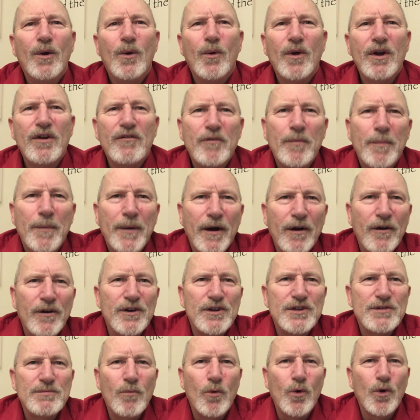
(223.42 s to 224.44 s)
One of a
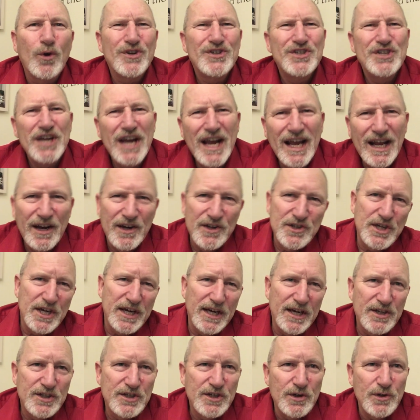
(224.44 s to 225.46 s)
parent's more challenging
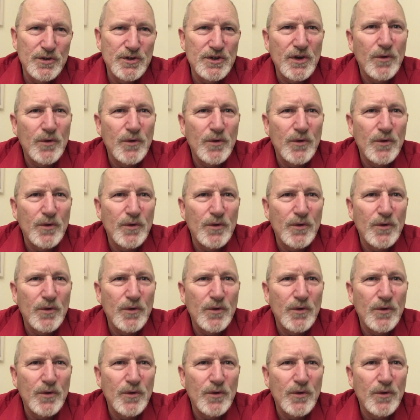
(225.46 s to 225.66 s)
issues